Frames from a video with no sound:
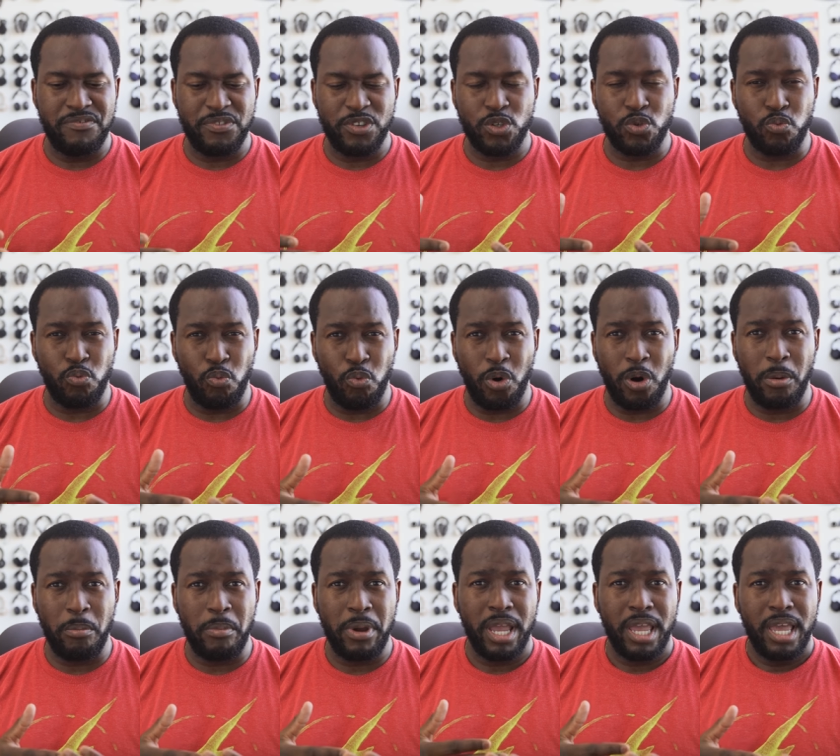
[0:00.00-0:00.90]
feels
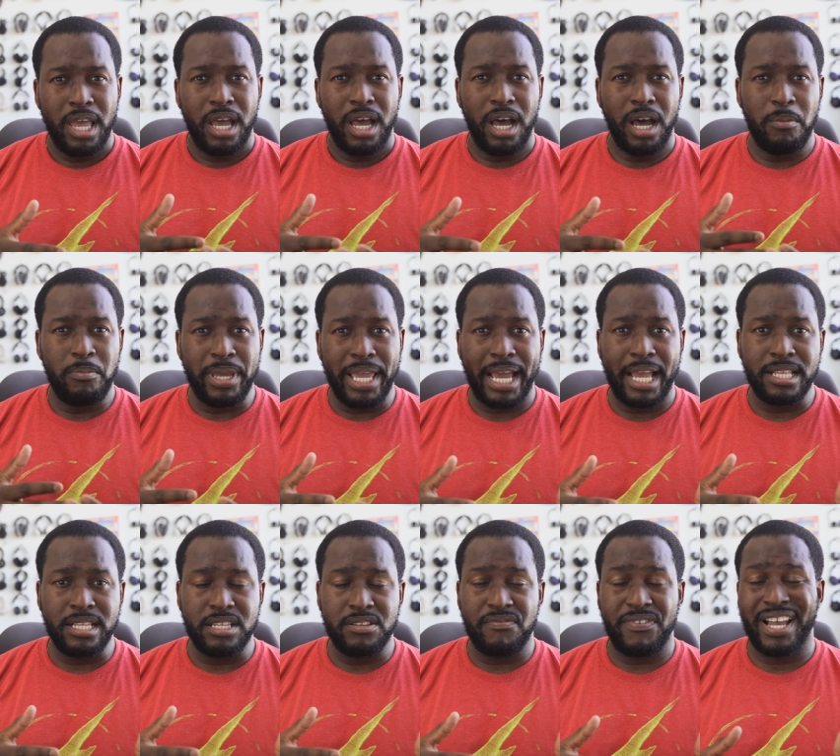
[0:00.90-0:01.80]
warm
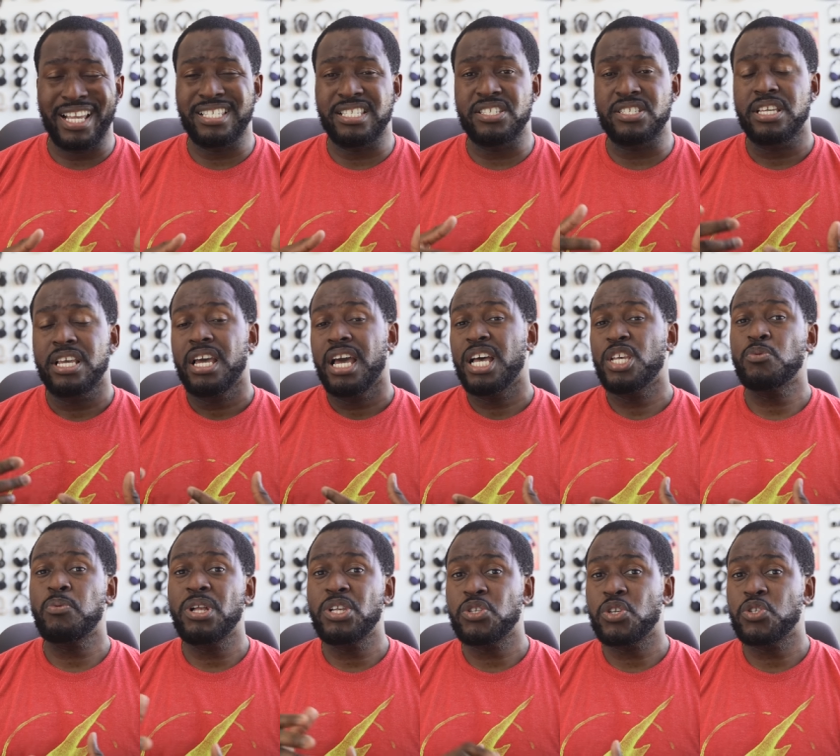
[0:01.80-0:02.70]
behind the devices.
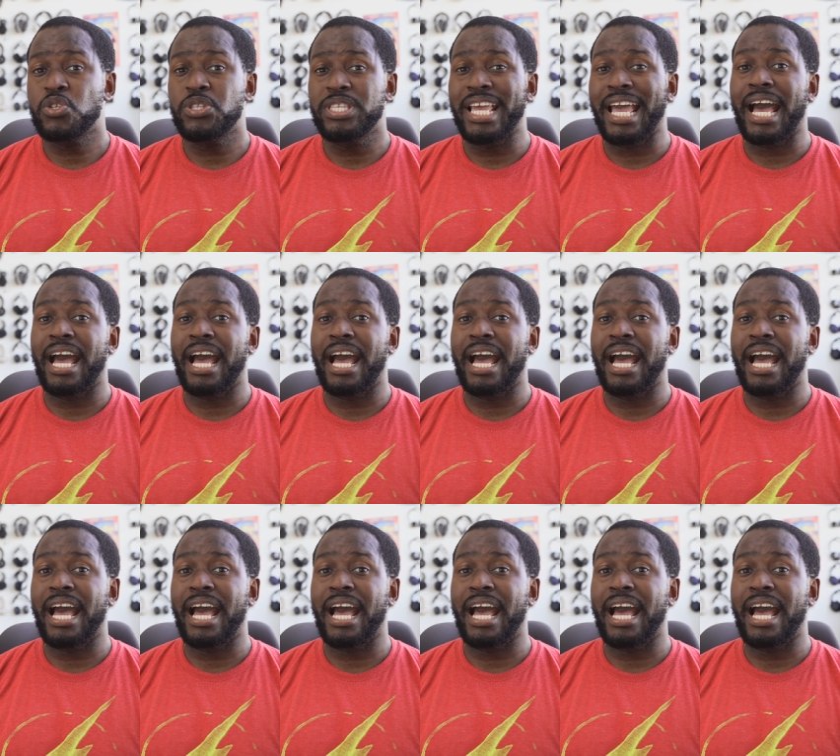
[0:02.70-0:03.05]
As well as also the